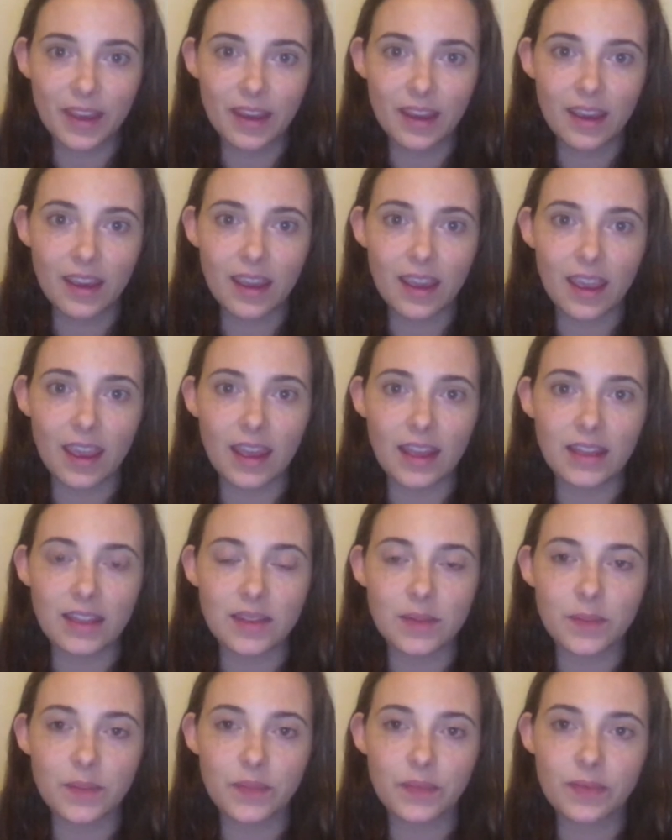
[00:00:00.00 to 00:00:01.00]
And
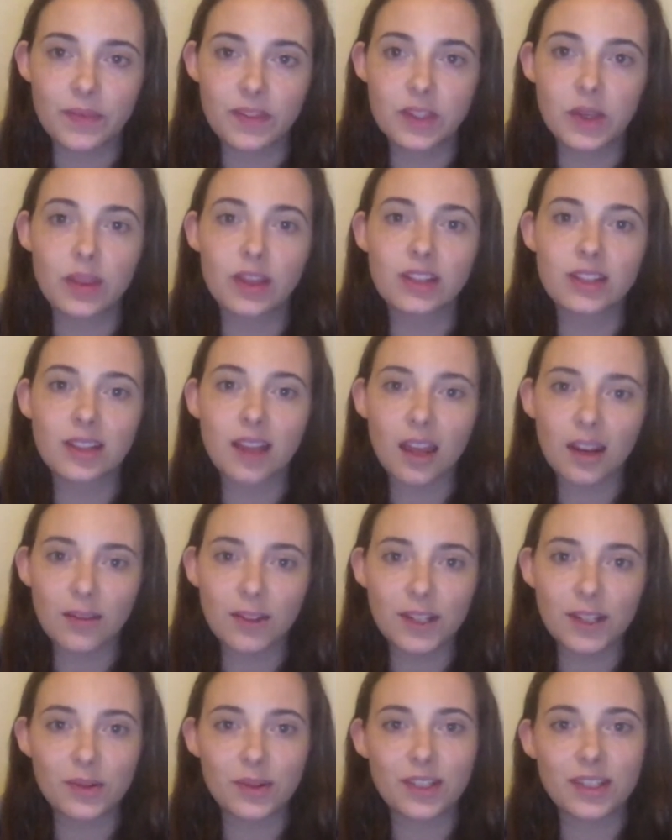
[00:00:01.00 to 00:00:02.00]
so there's a lot of
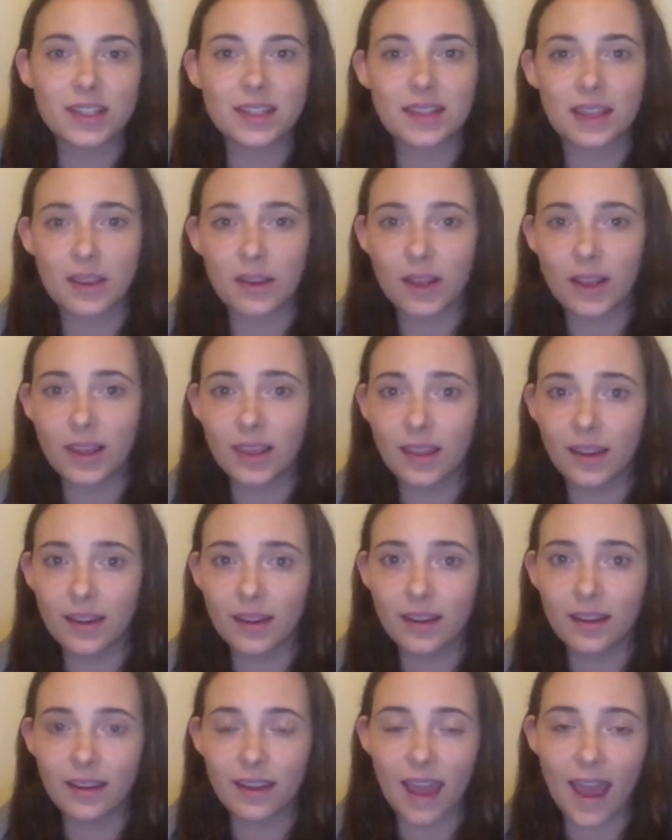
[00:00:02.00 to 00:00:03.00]
resources that you can look
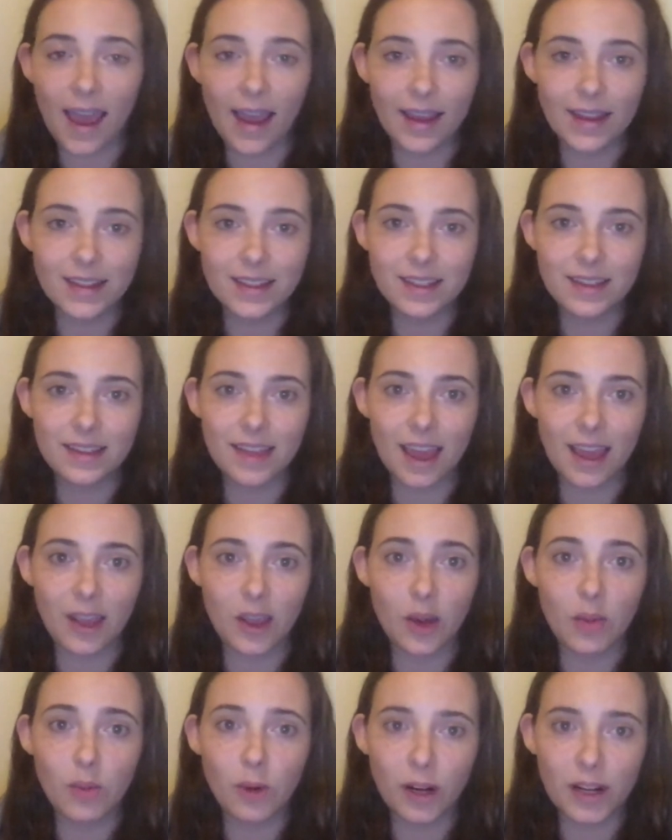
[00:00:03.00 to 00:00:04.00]
at that go
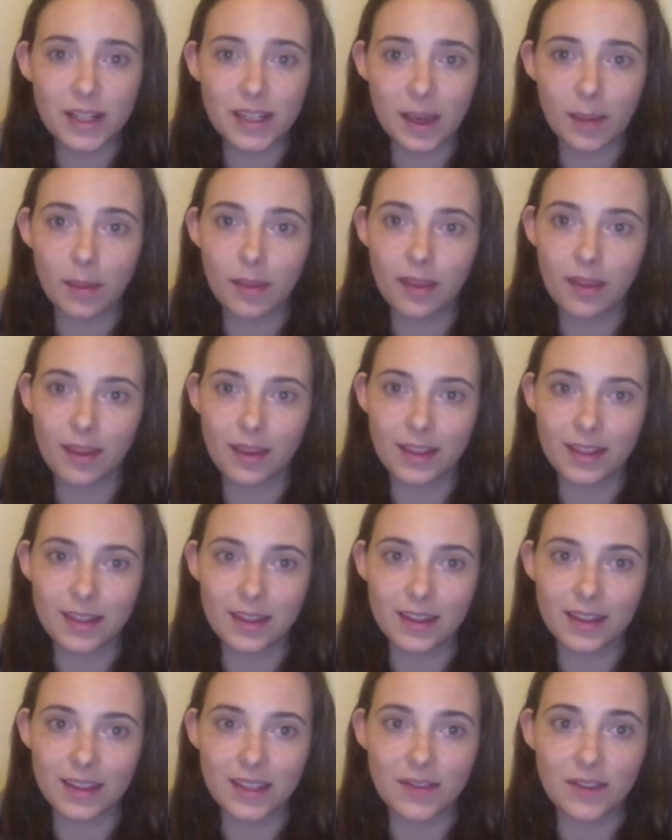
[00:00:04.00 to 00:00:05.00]
more in depth into
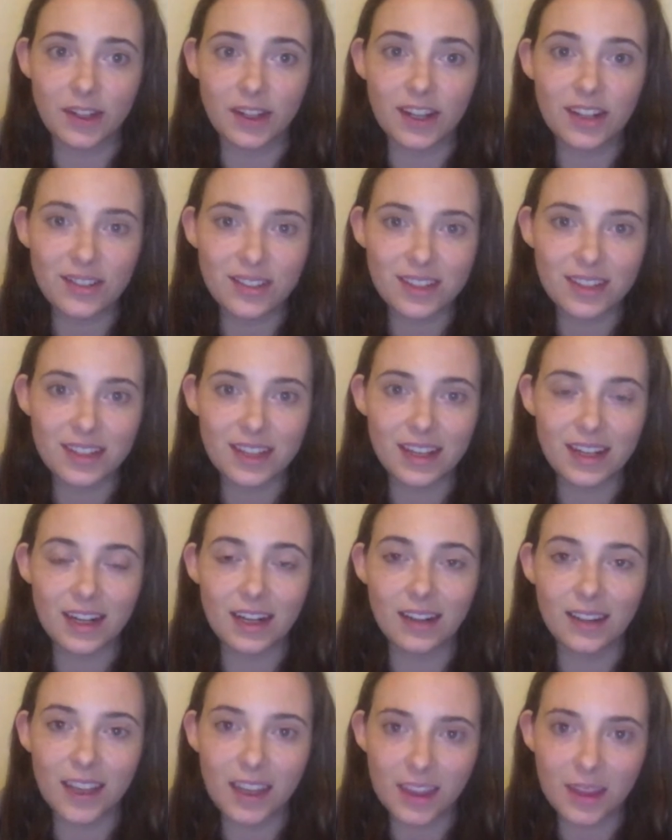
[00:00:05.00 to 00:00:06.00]
this if you're interested, and I'll
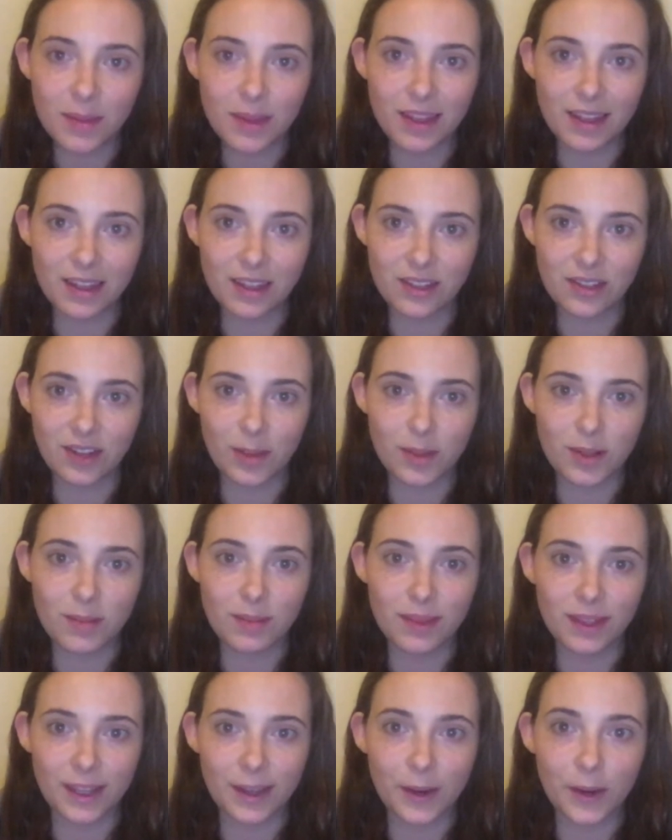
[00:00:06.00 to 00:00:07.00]
link them in the description
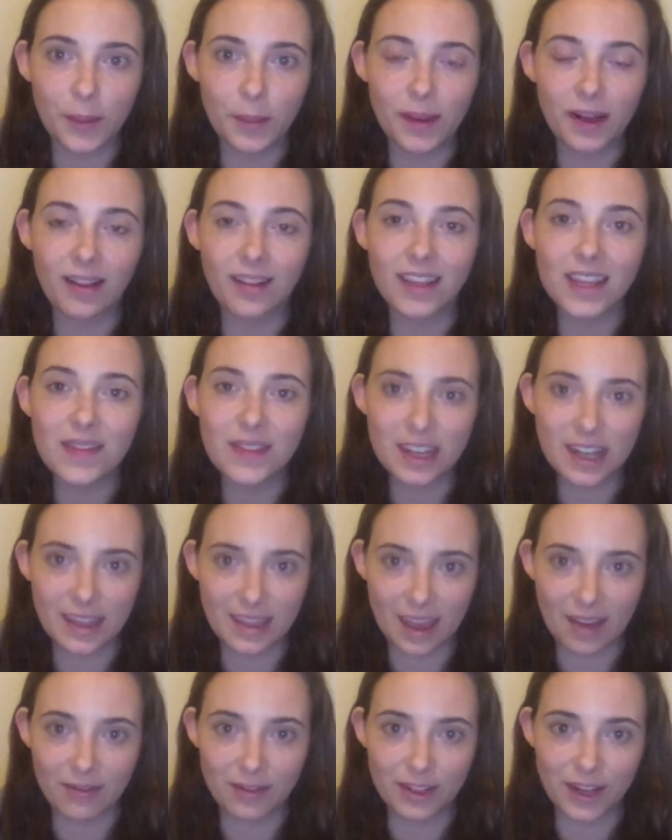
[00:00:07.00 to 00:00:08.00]
below, but I'll leave it at
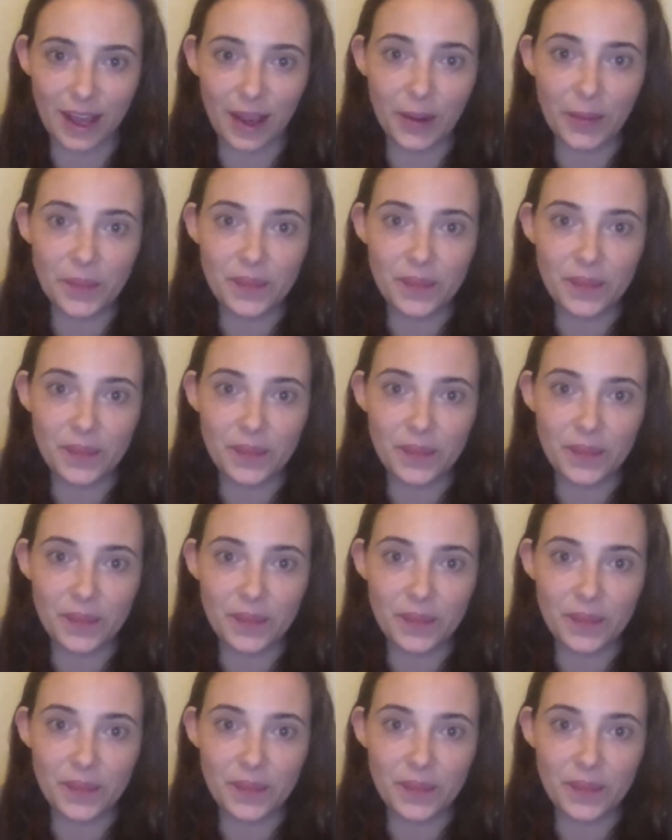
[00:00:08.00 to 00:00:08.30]
that for now.